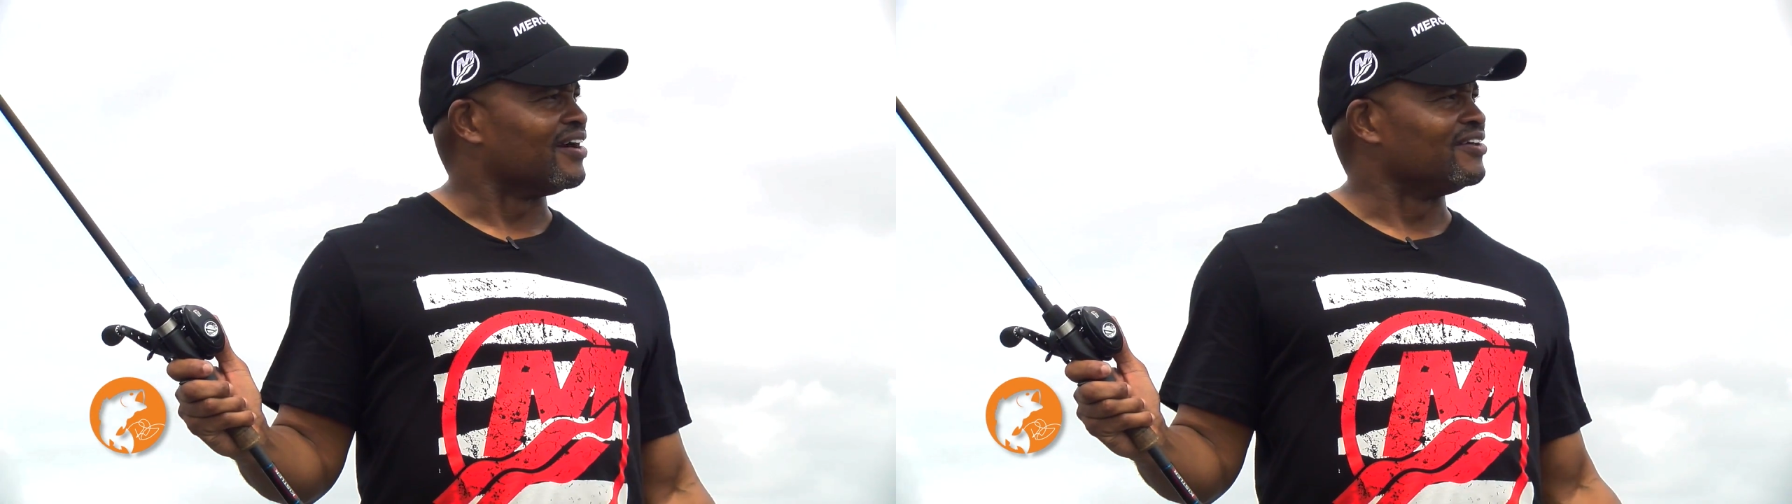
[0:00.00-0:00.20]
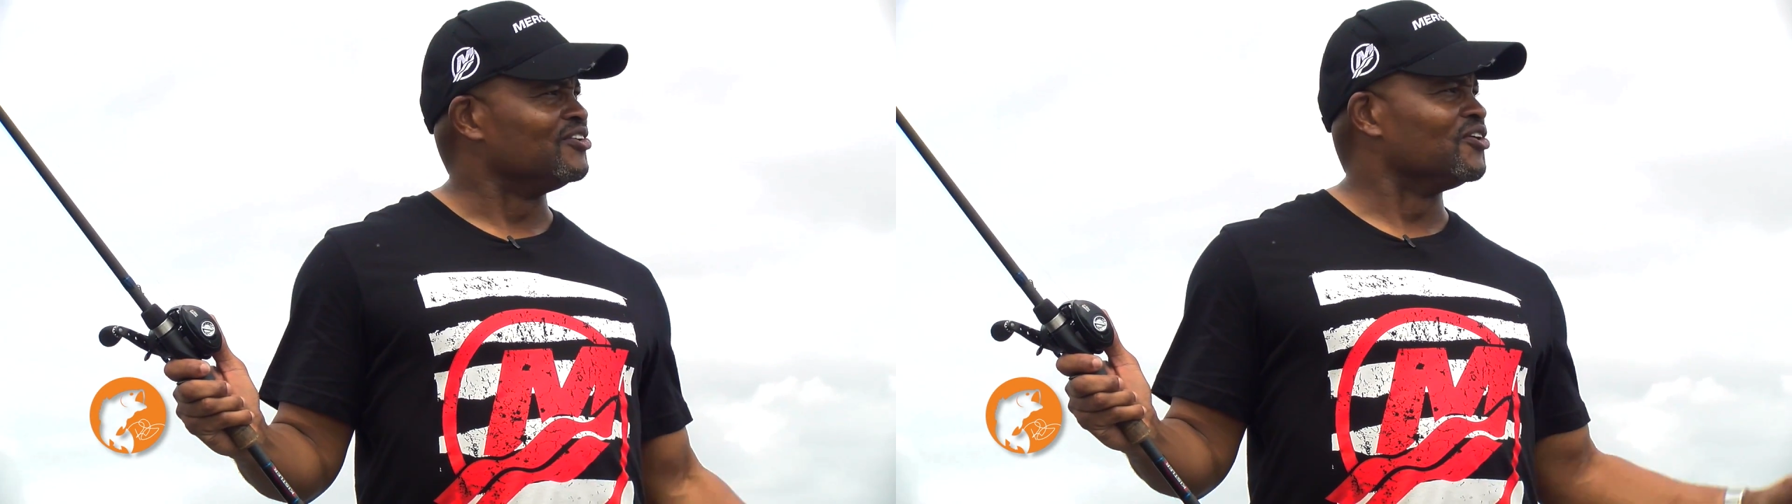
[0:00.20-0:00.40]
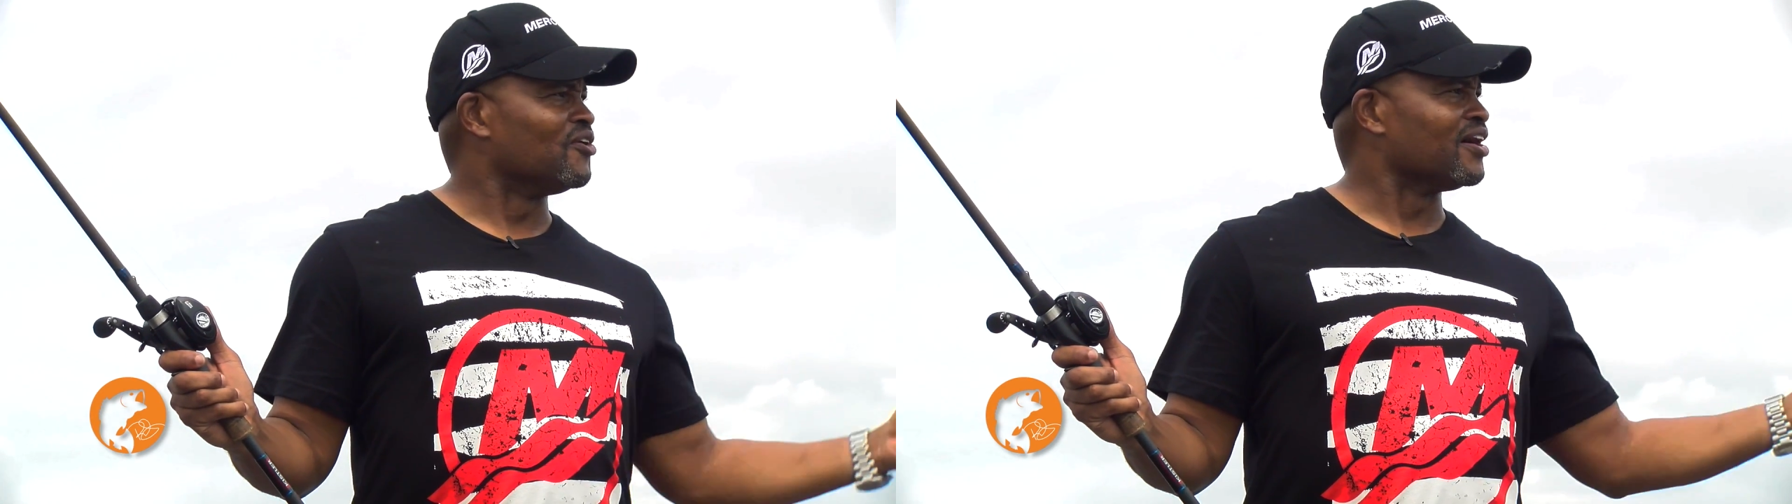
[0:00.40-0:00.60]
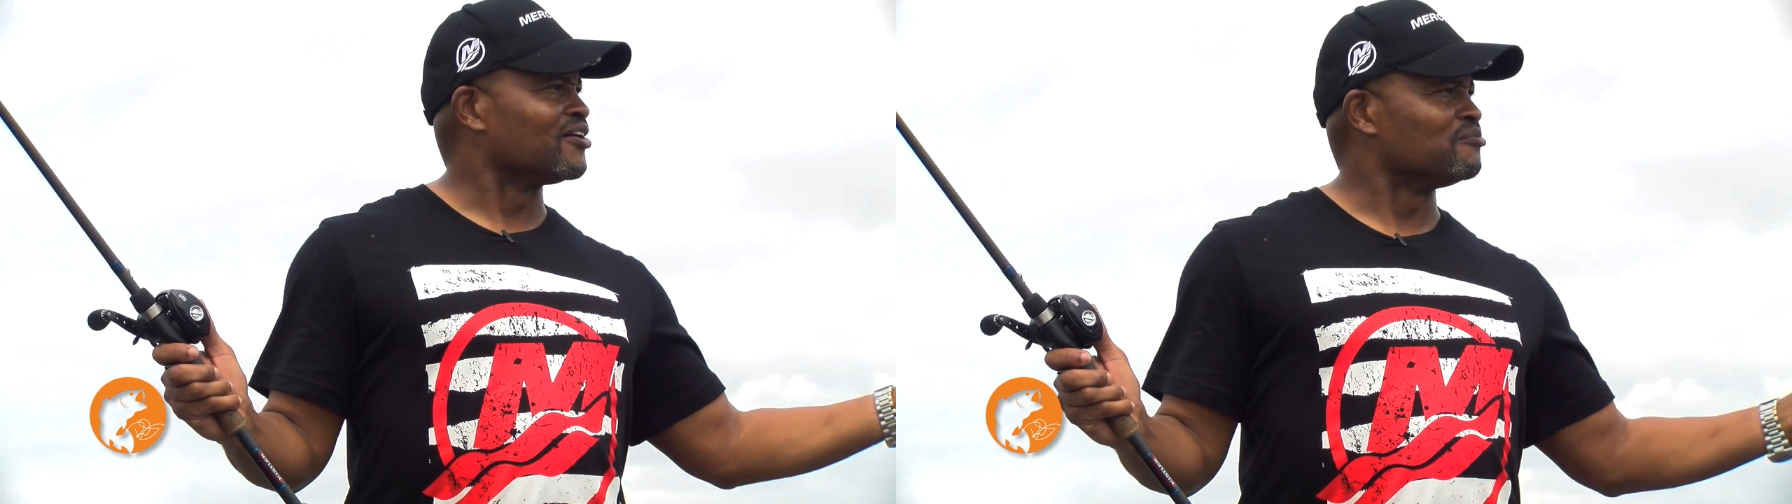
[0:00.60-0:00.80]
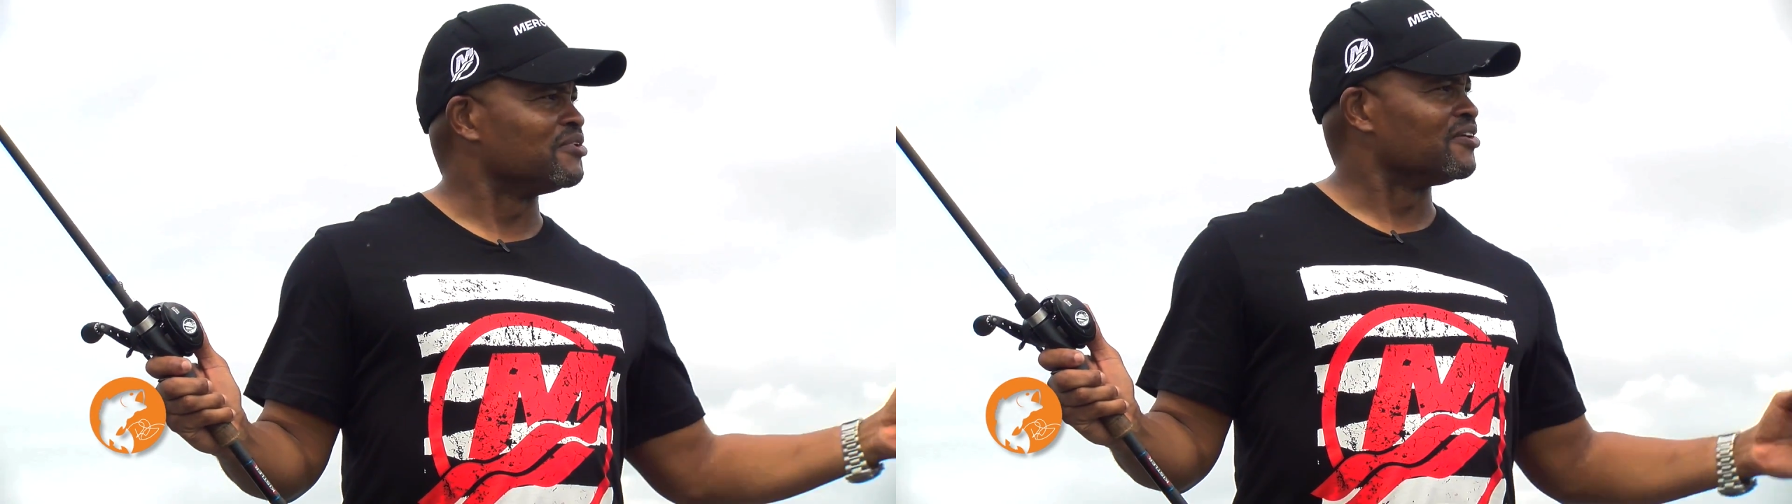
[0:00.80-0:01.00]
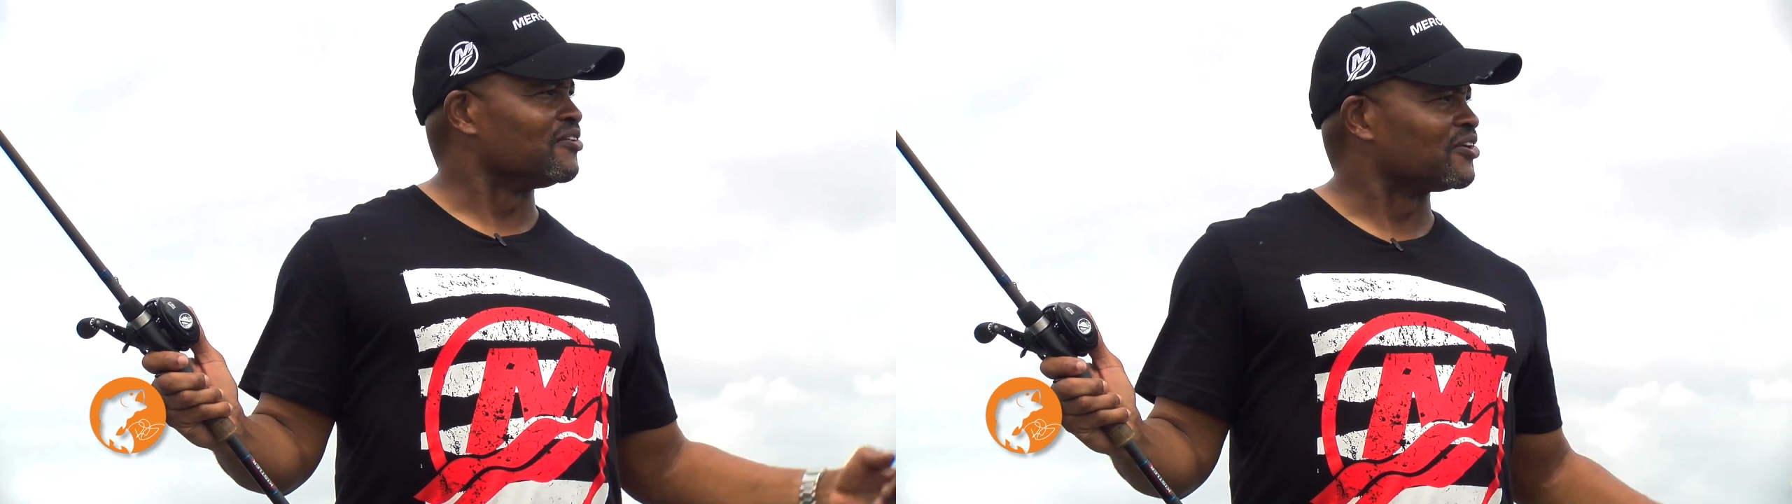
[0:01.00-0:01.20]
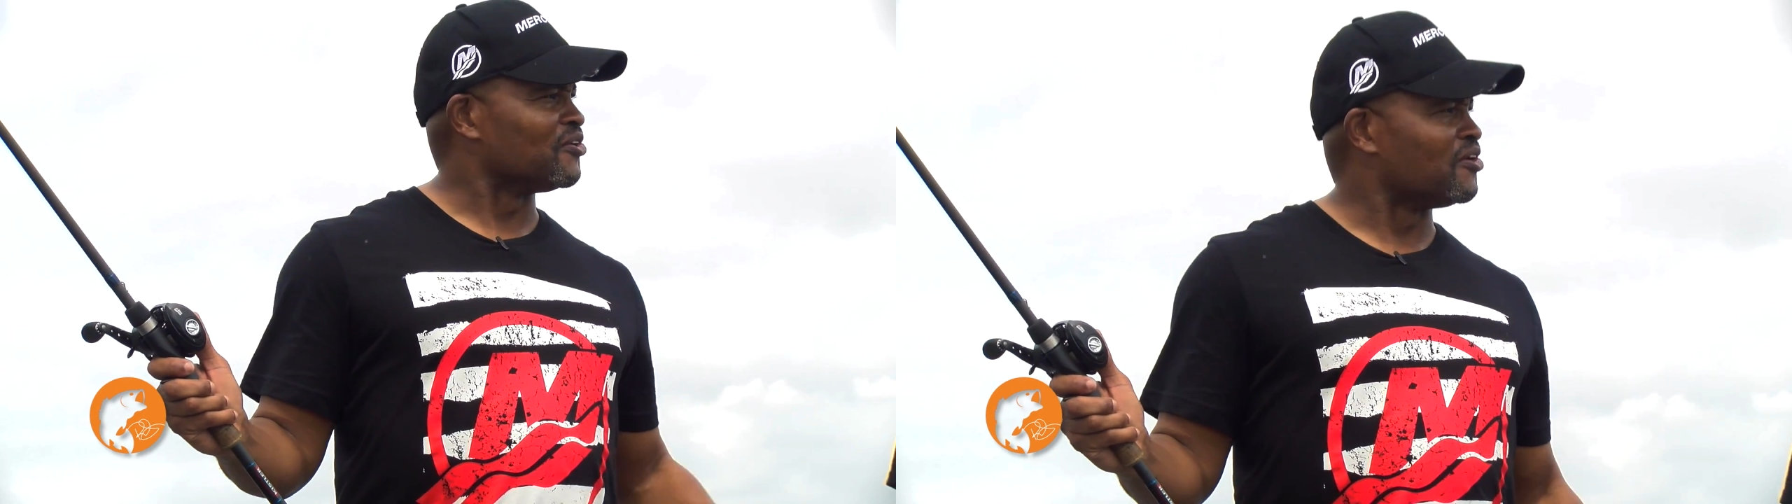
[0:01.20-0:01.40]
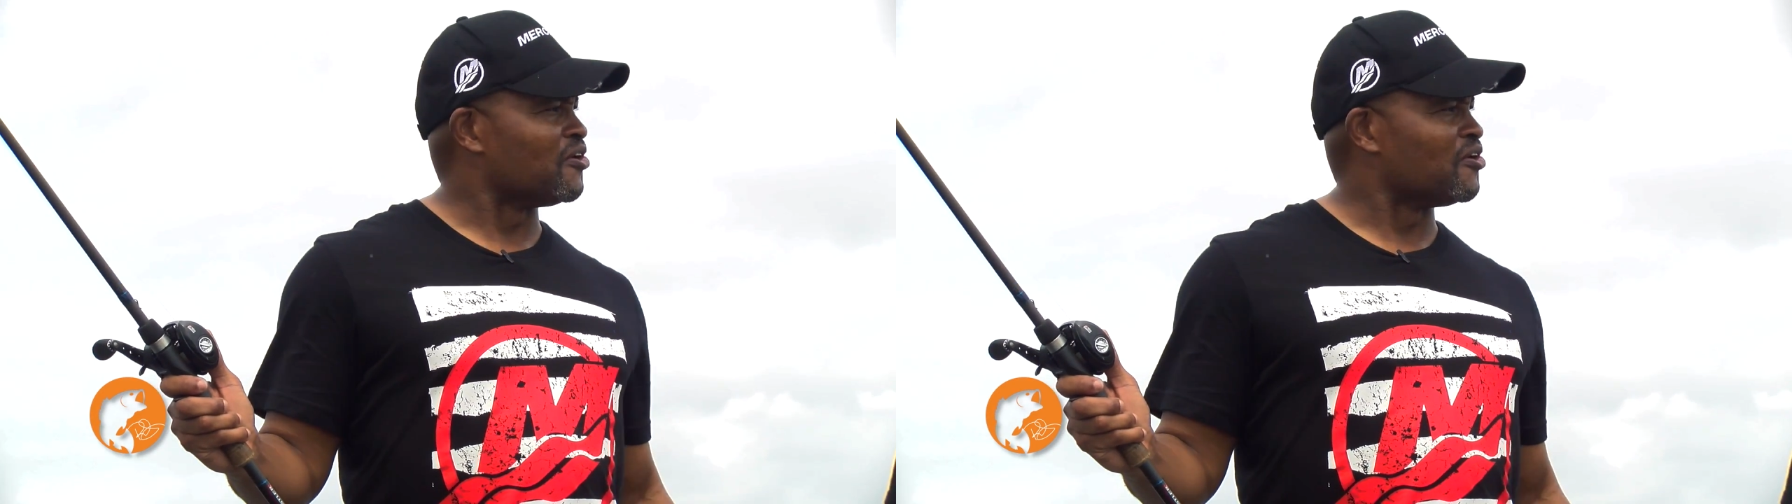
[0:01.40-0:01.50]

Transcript: Well, you know I ain't gonna be able to go